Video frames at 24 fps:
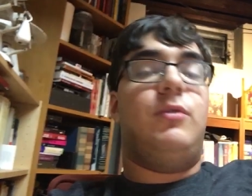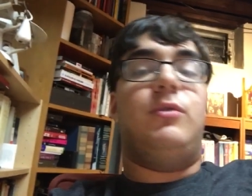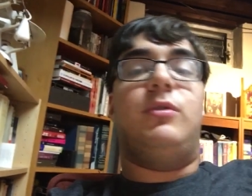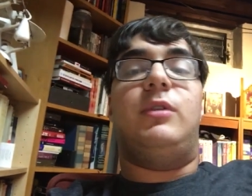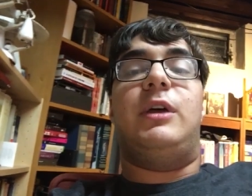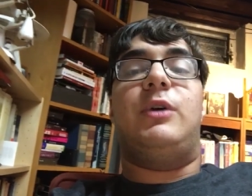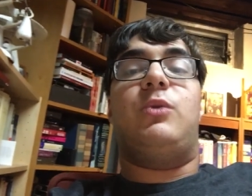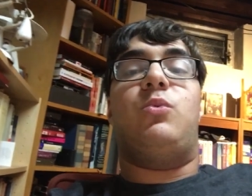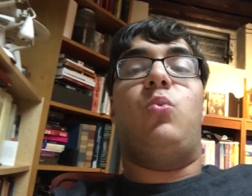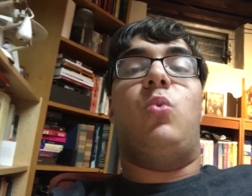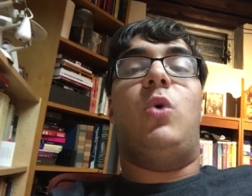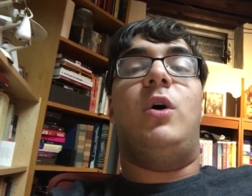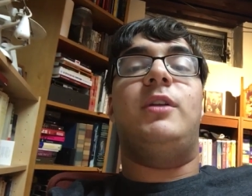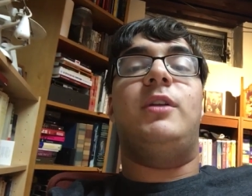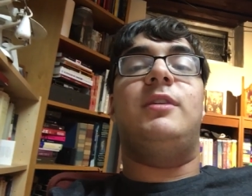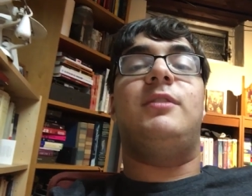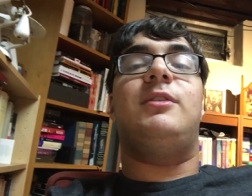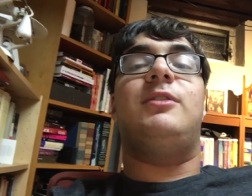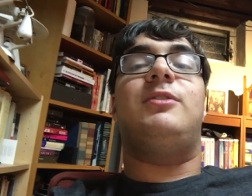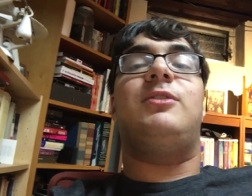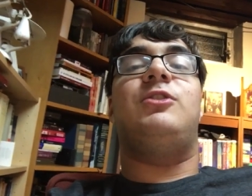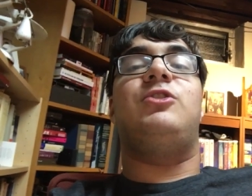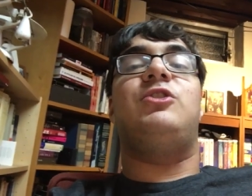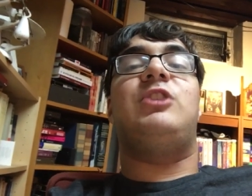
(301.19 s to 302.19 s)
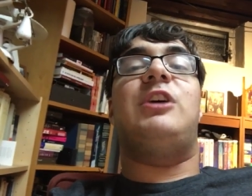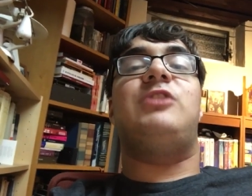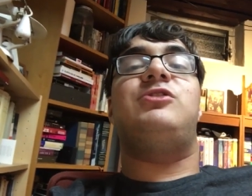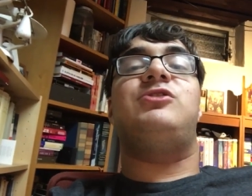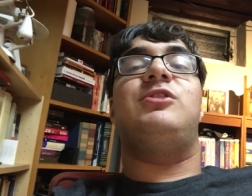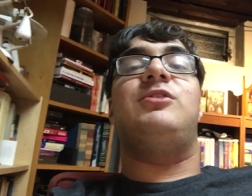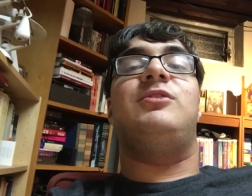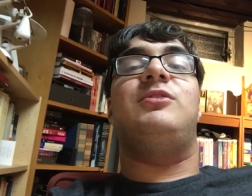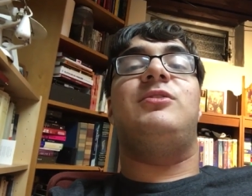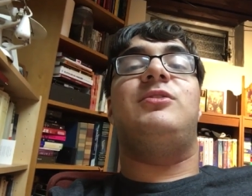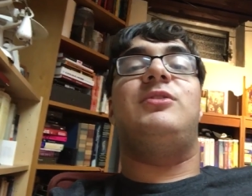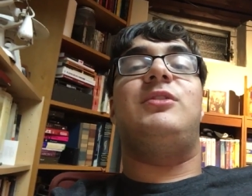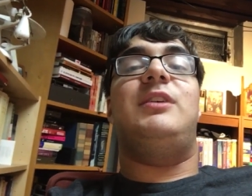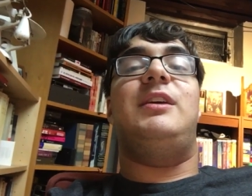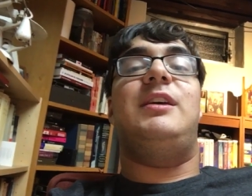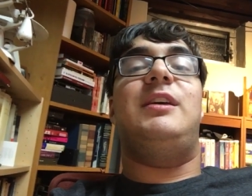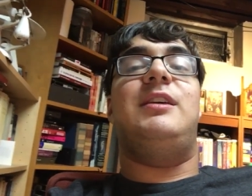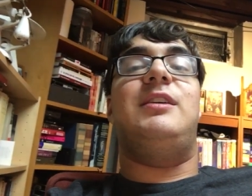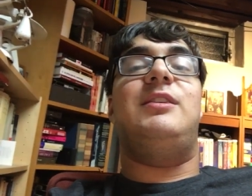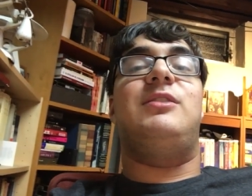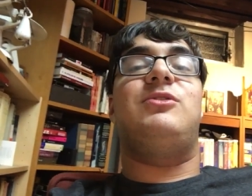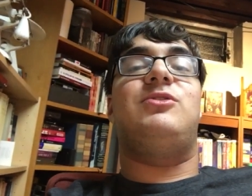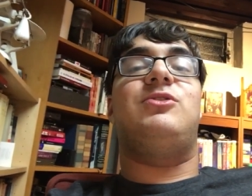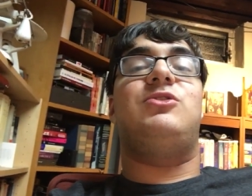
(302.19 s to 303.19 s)
Like, one of the suggestions
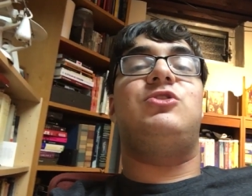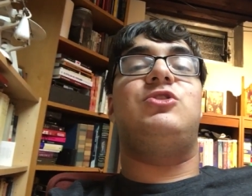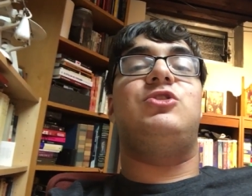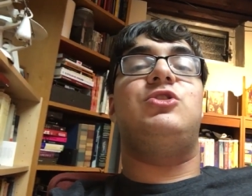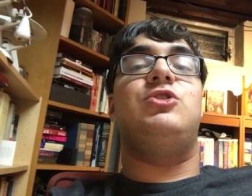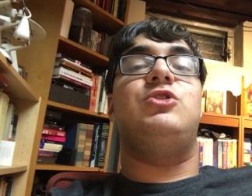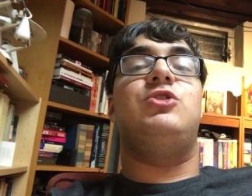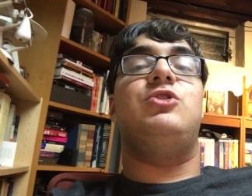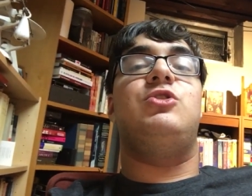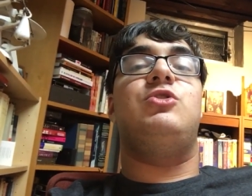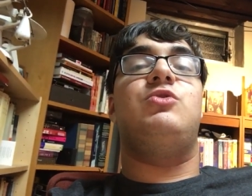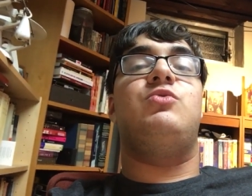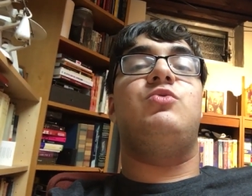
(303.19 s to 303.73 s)
is to